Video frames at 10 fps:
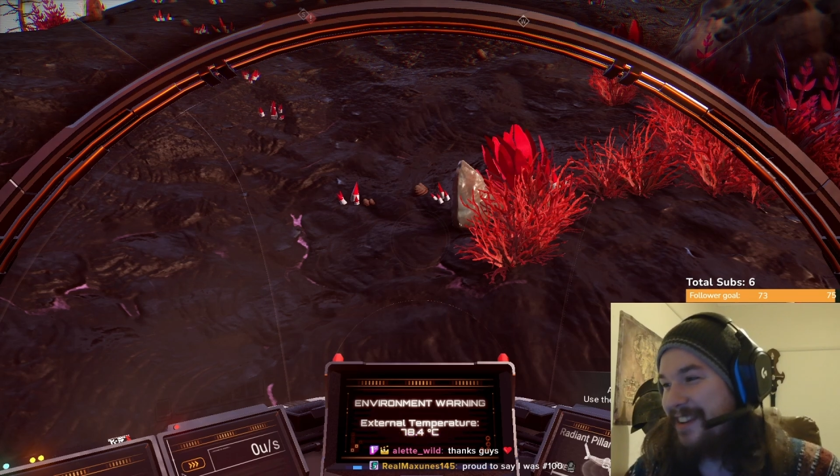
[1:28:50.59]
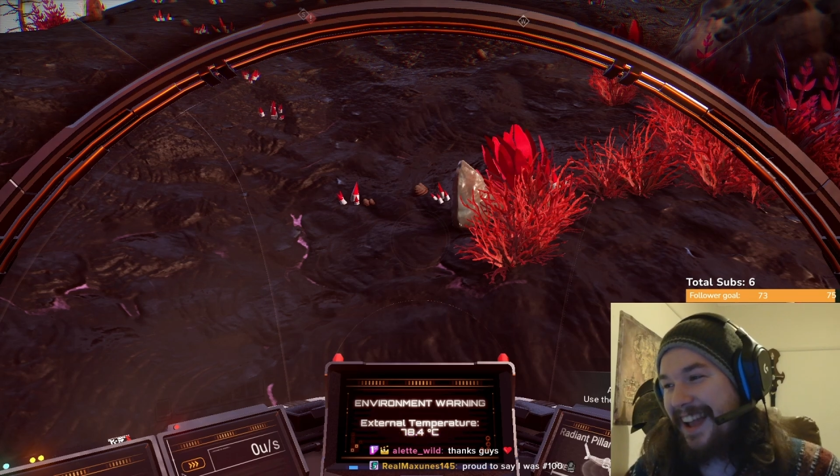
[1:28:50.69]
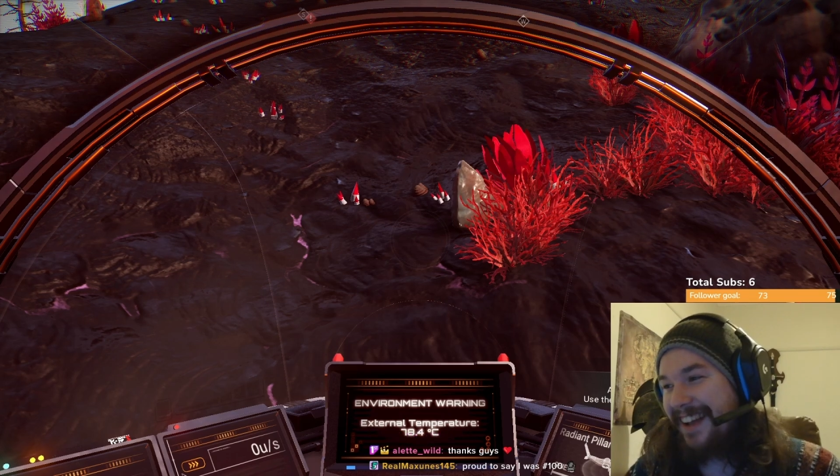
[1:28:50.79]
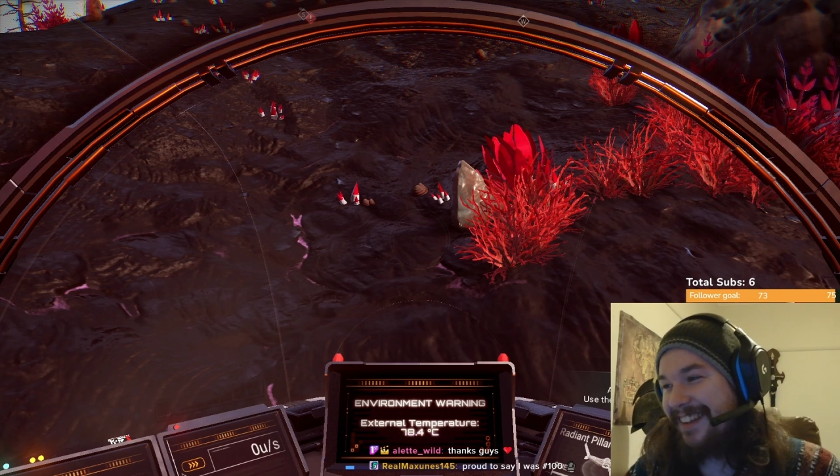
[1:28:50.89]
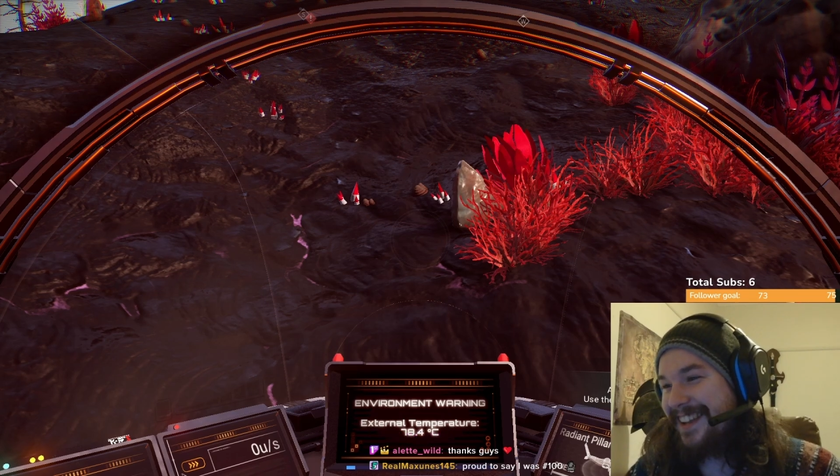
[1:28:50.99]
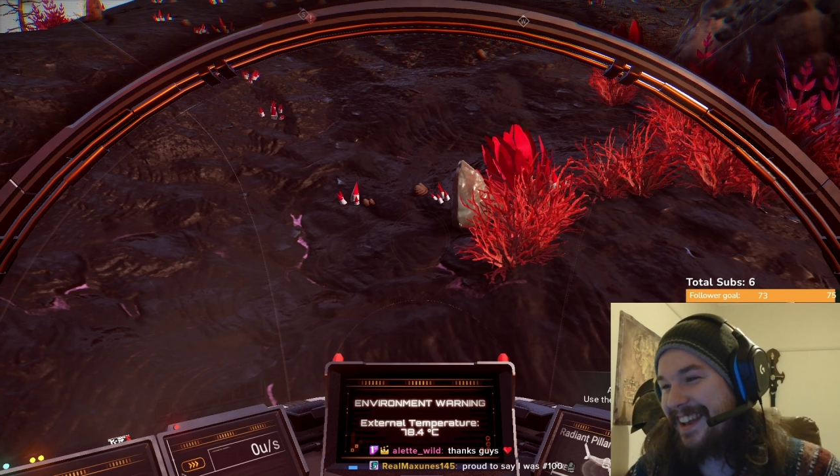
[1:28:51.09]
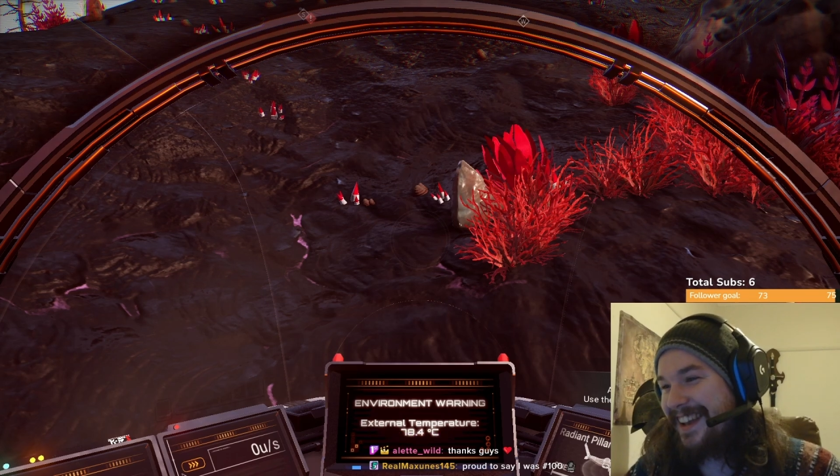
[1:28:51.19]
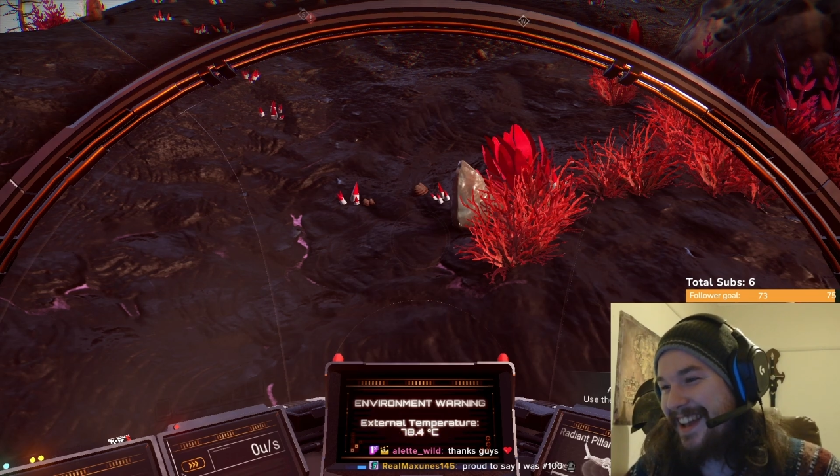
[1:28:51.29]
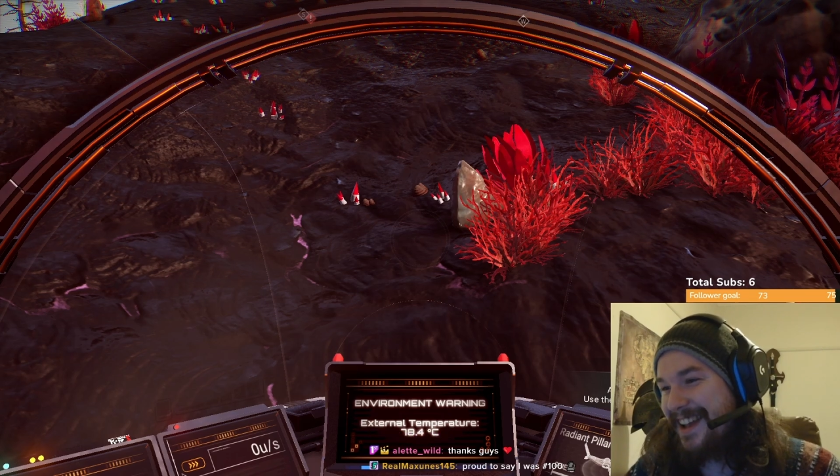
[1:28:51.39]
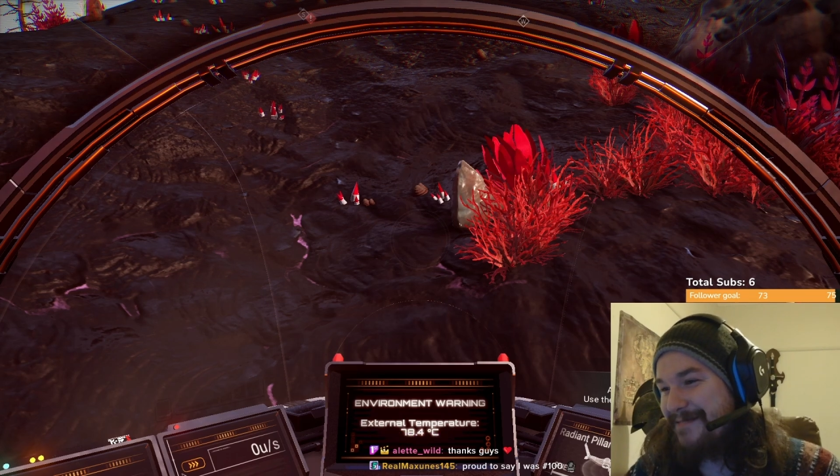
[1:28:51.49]
Hell
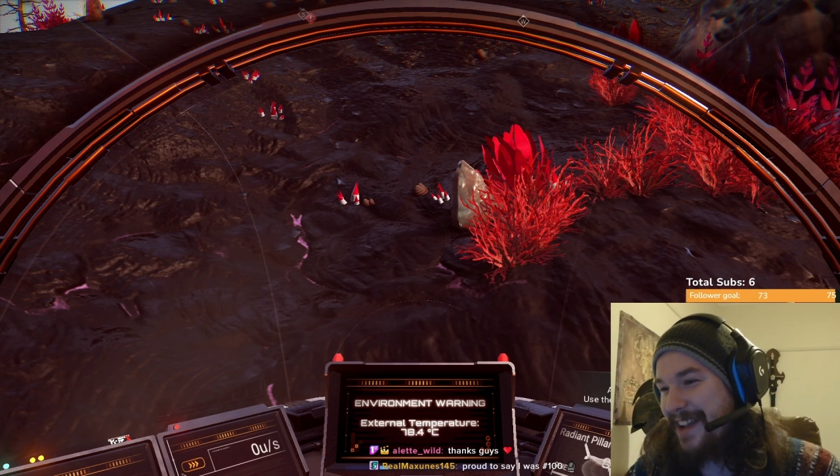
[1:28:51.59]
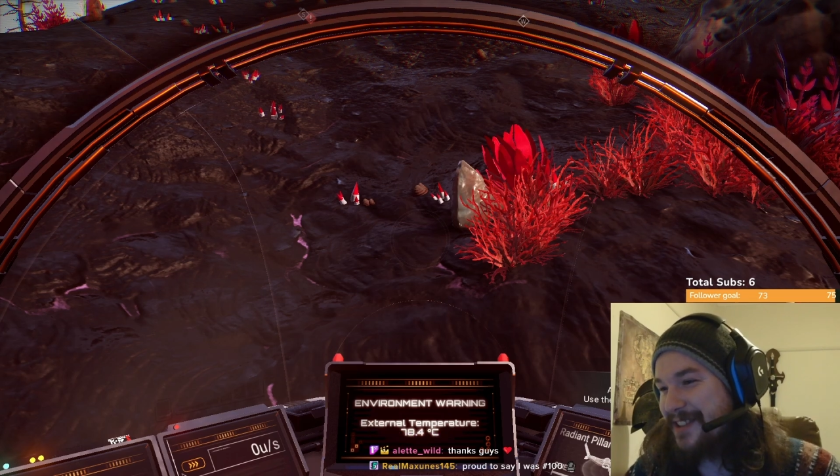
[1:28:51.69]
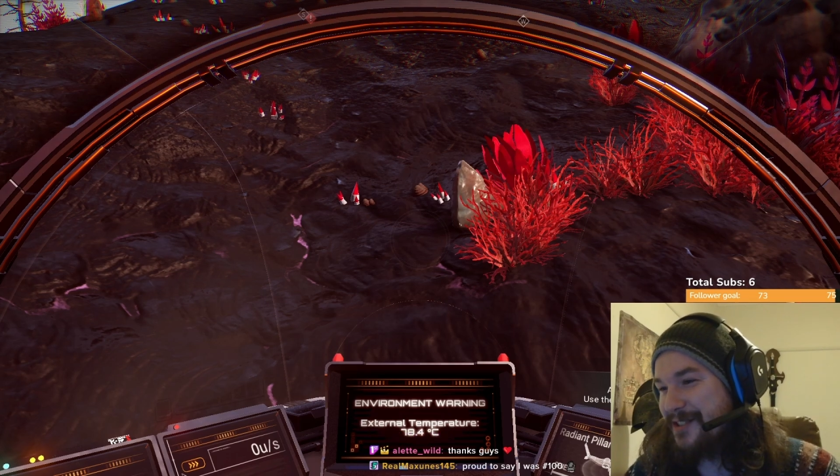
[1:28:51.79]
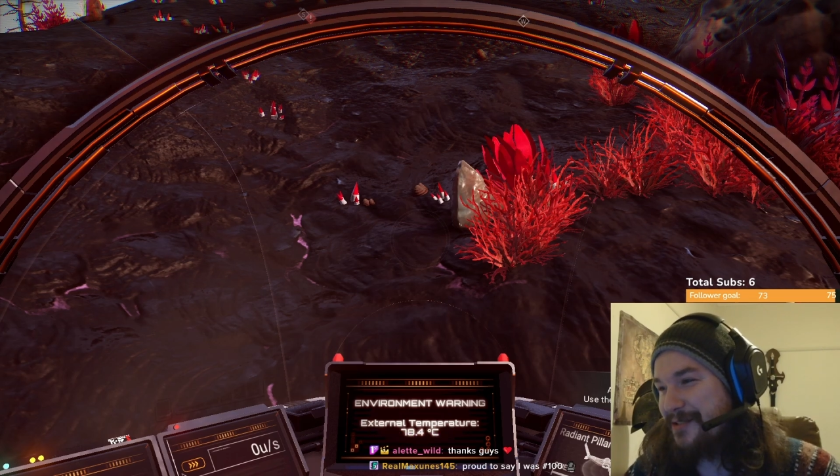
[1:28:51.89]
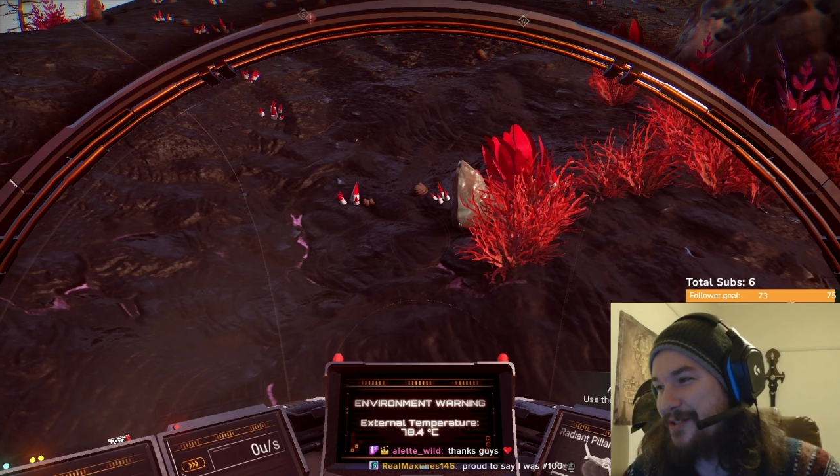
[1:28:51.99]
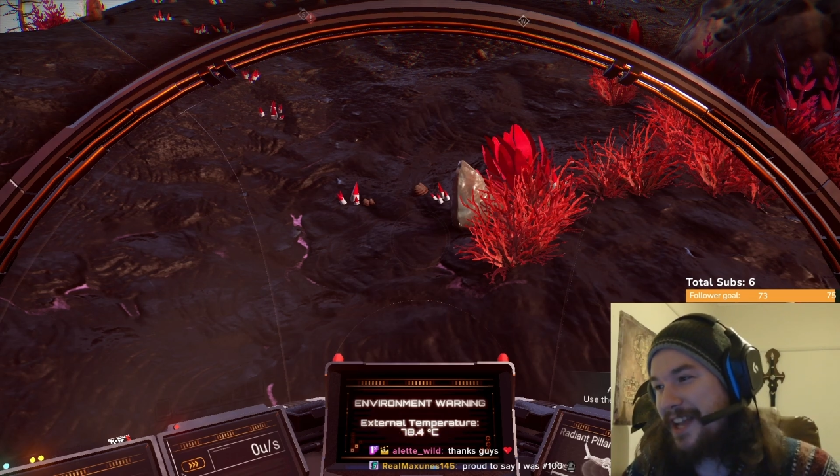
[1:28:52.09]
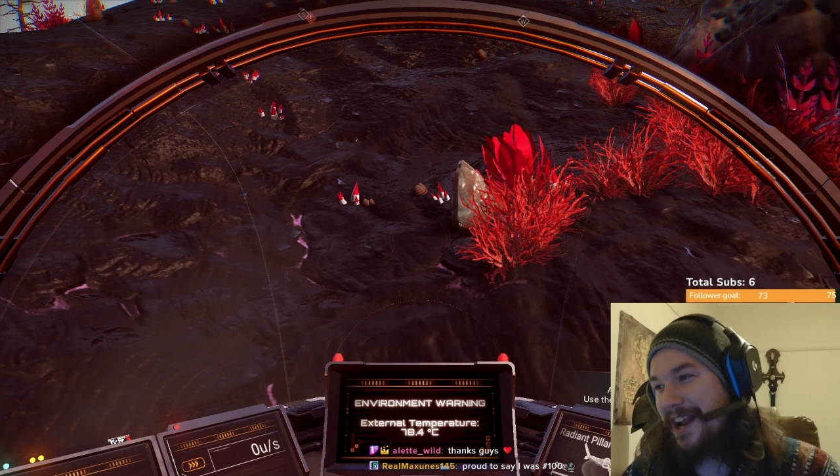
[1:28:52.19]
yeah, Maxoons,